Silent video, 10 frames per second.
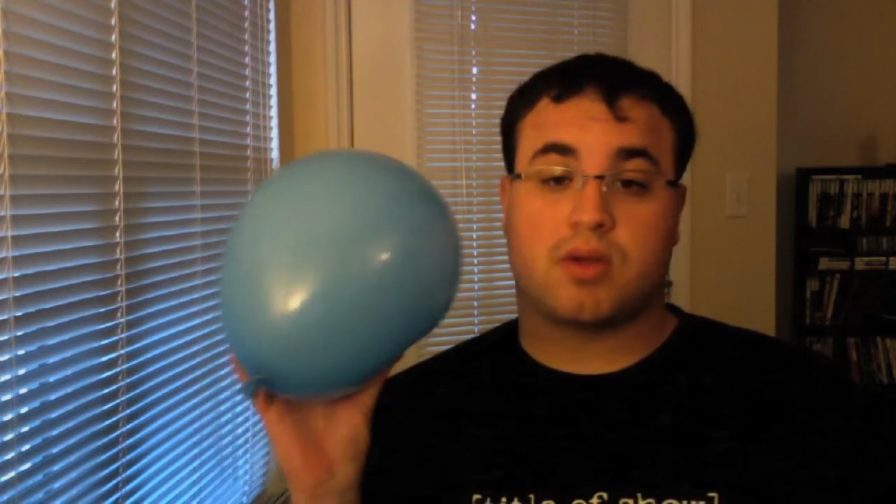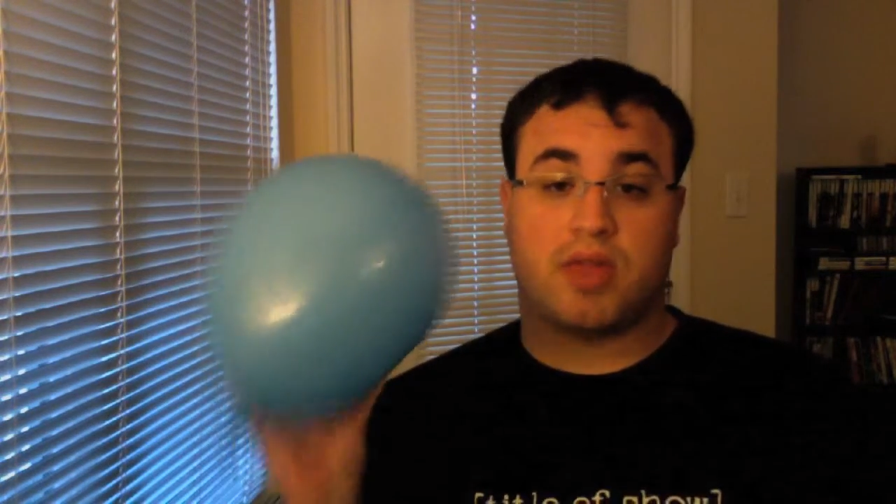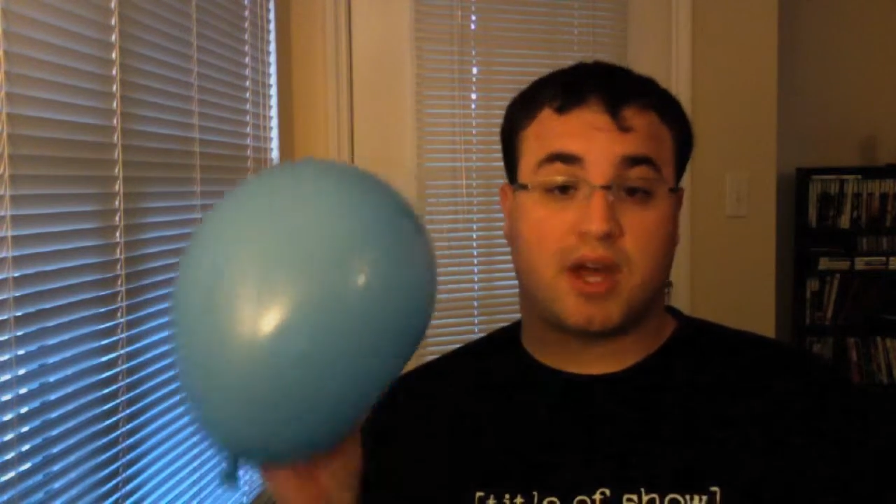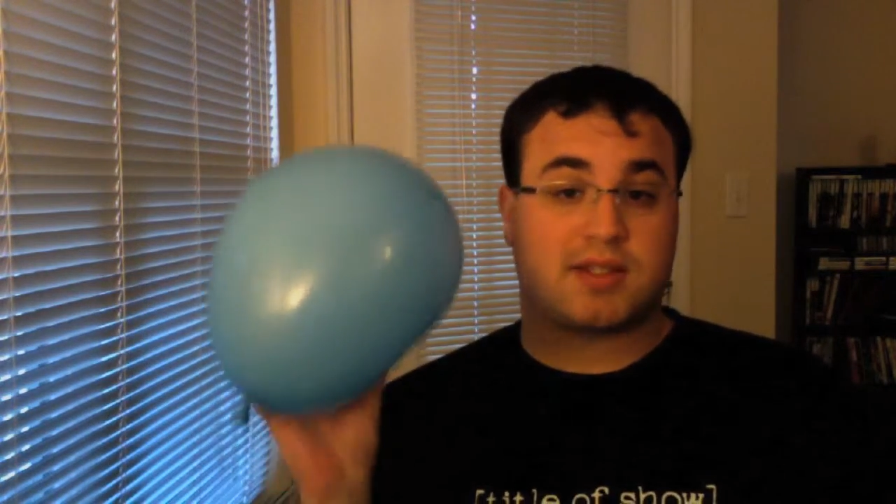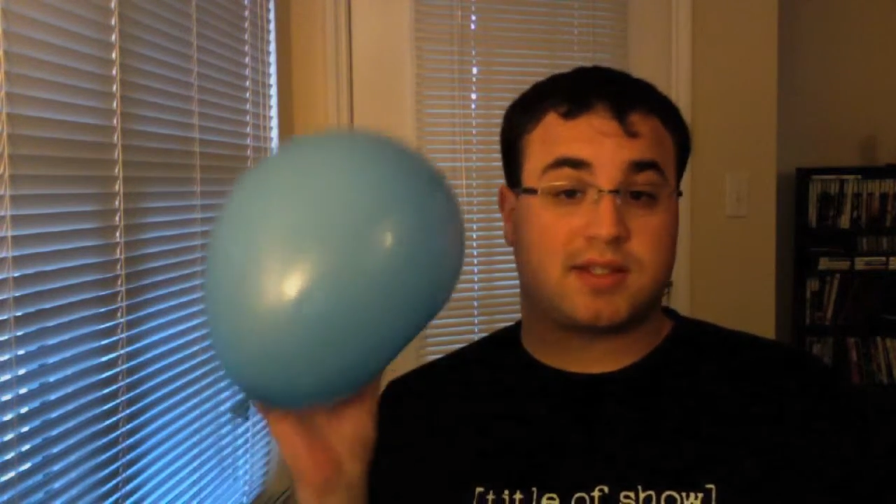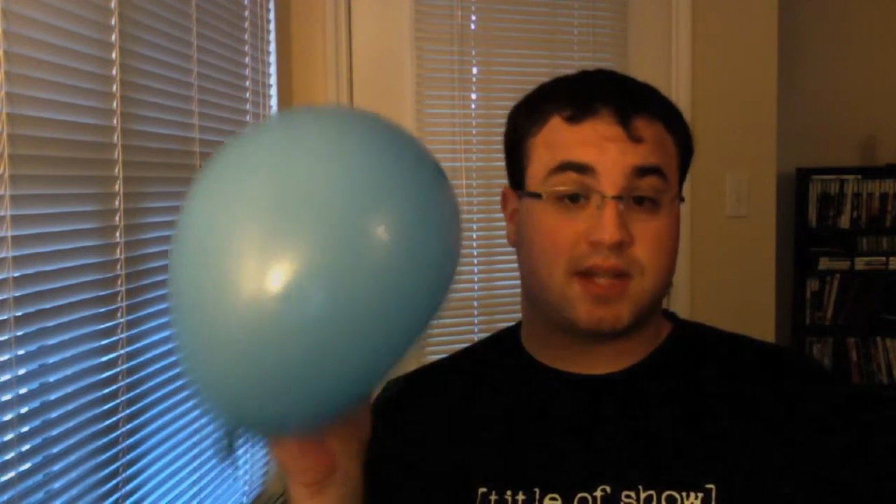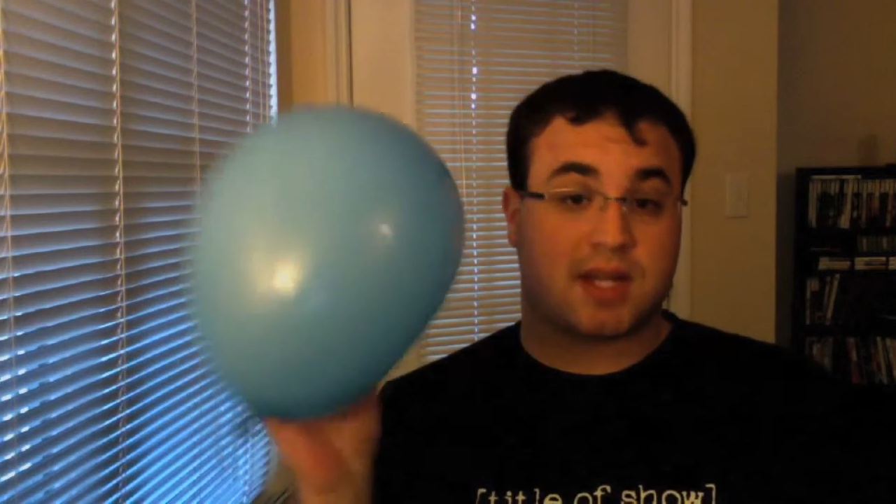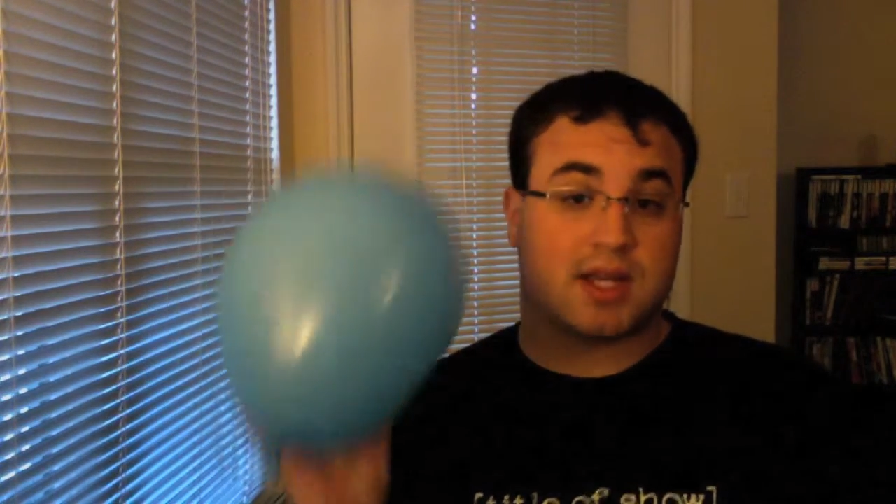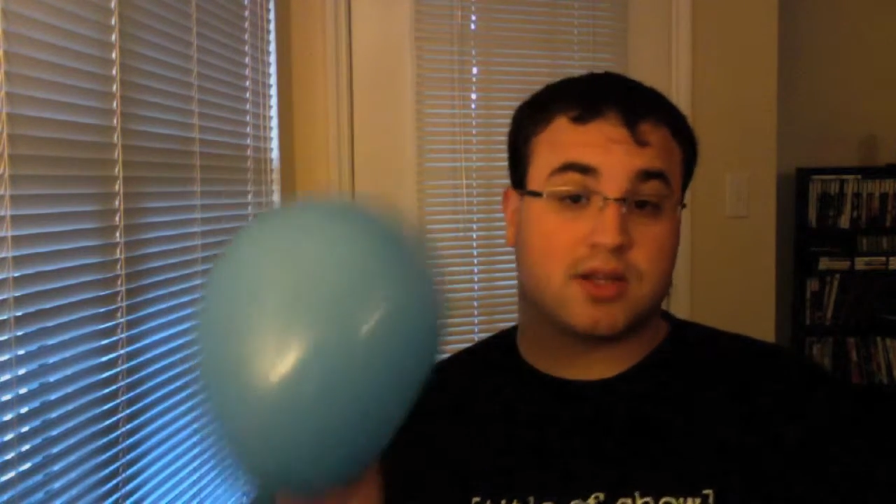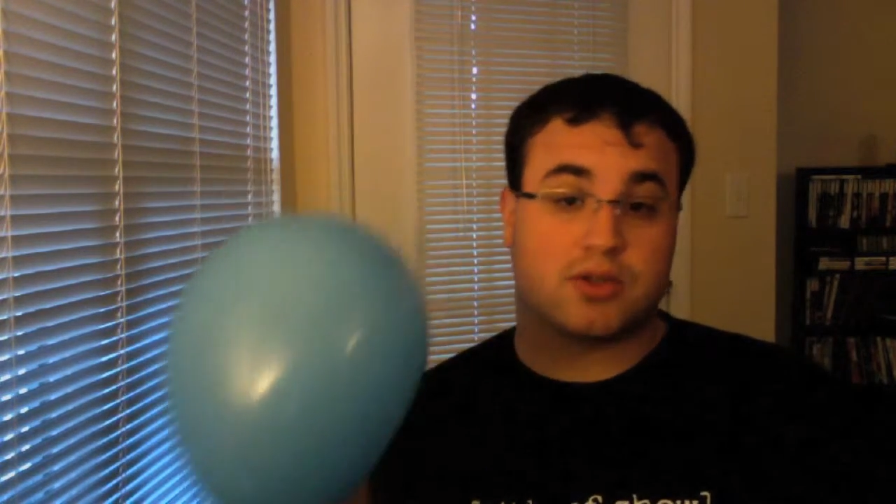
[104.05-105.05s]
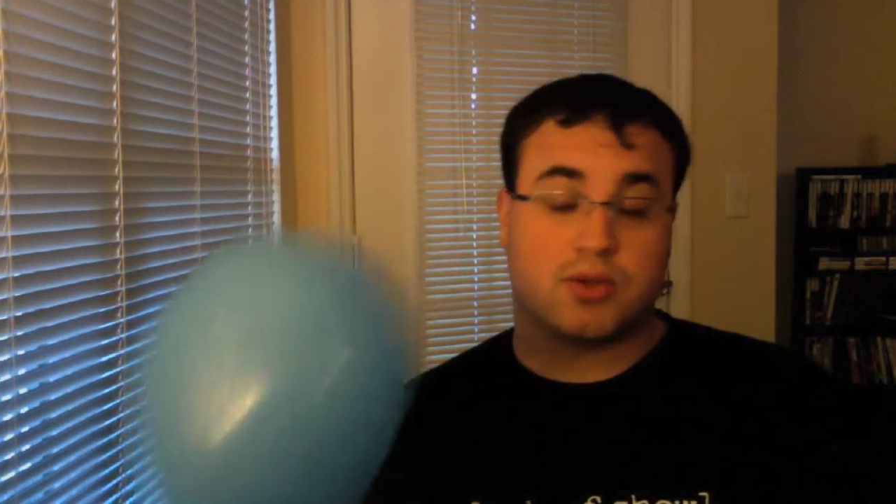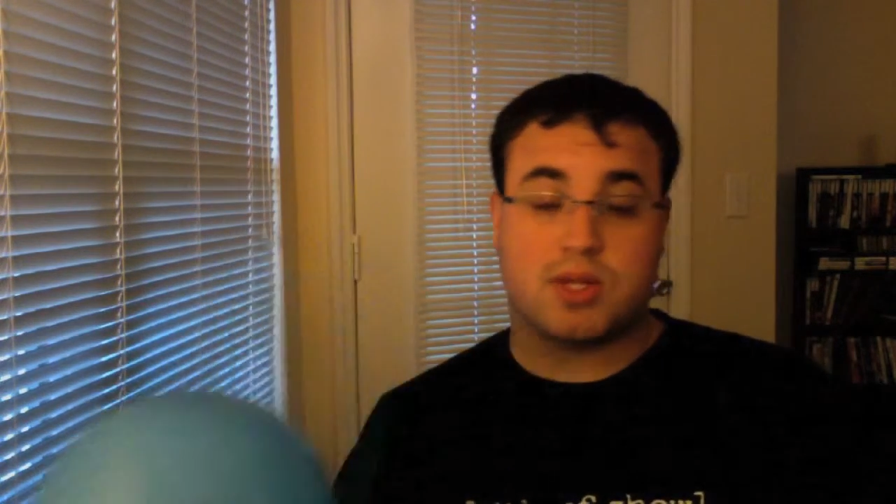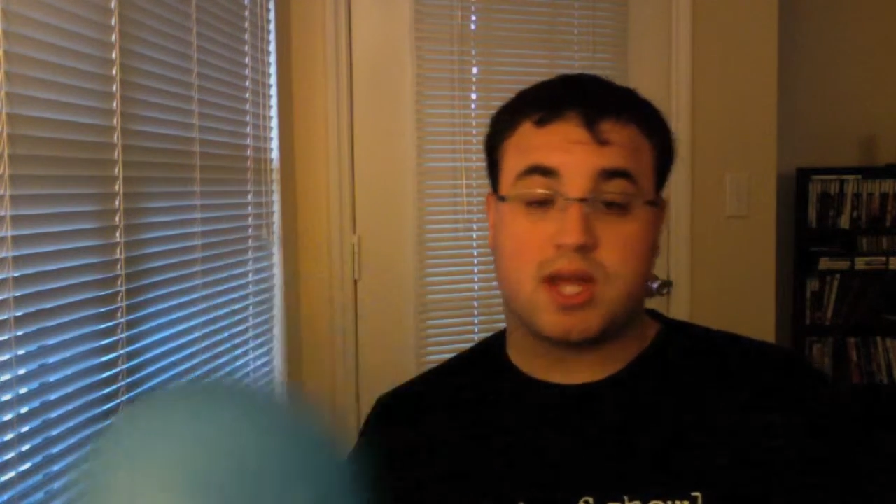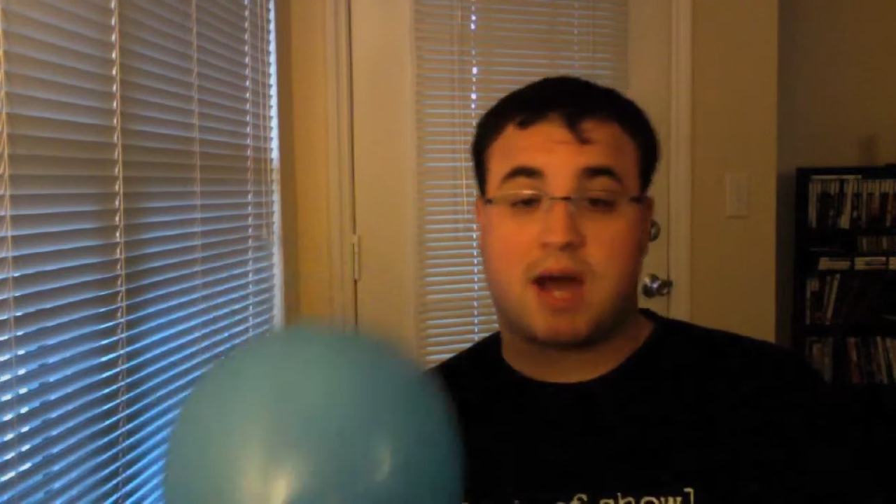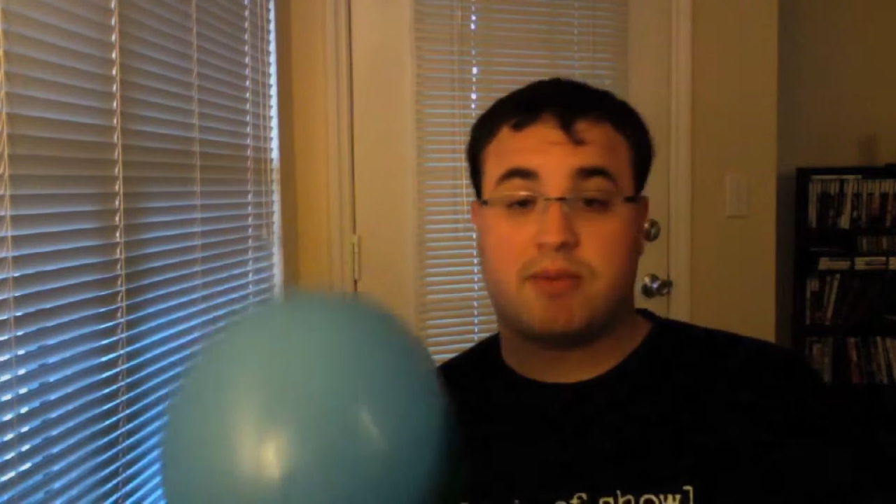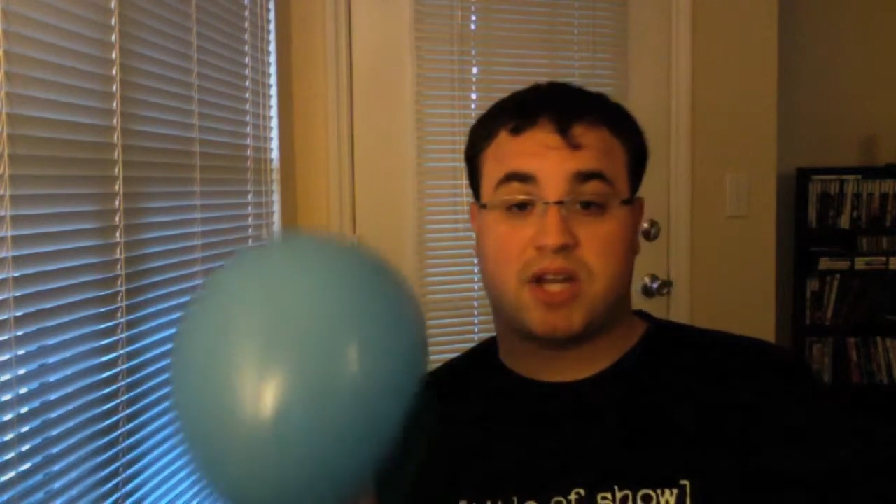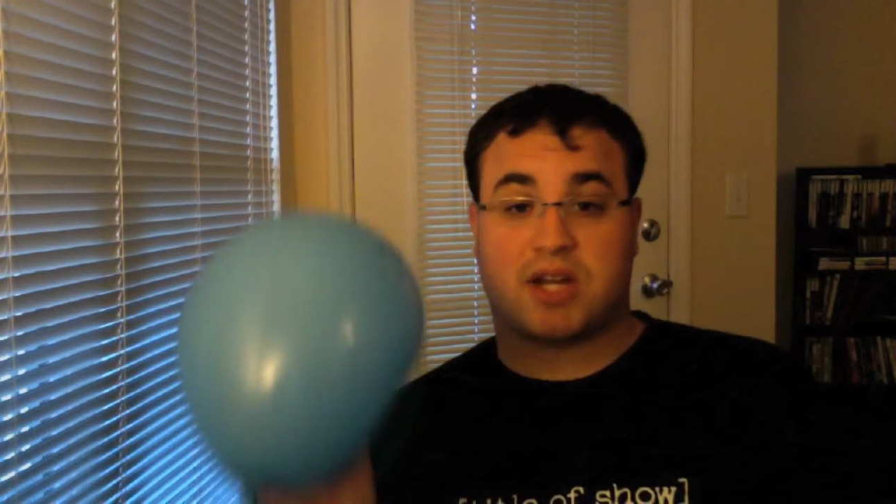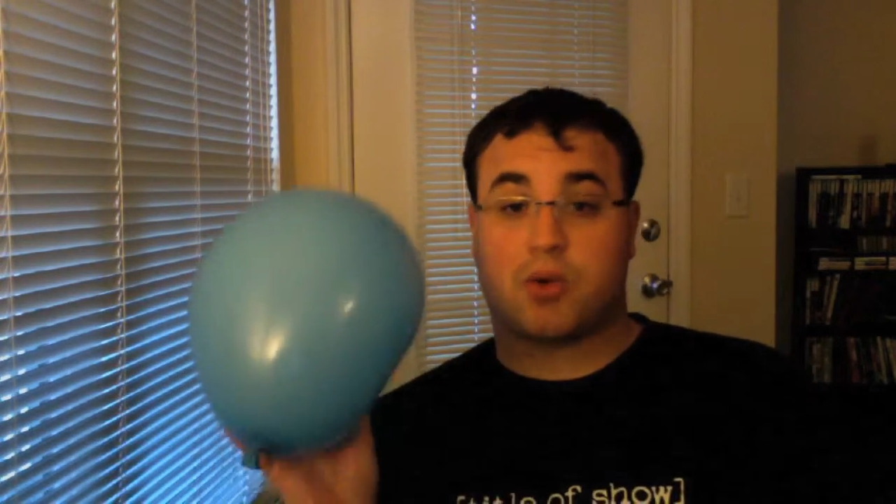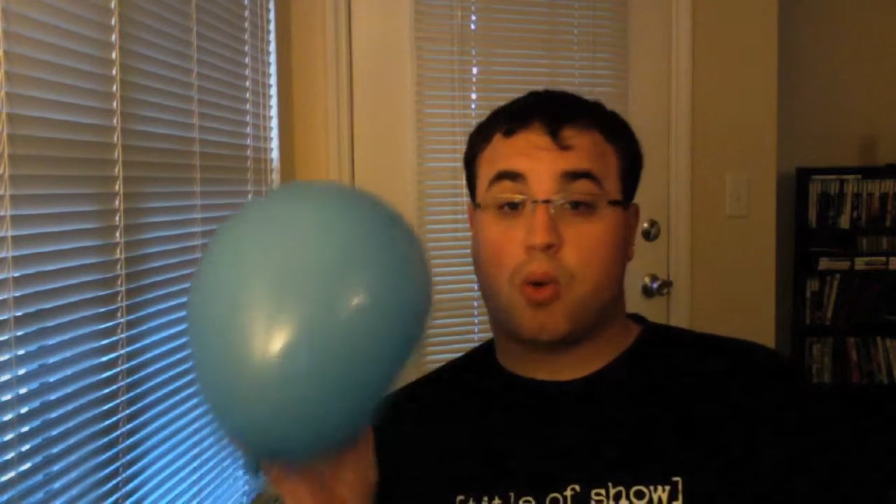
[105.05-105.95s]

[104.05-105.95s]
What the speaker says: thus sticking to the object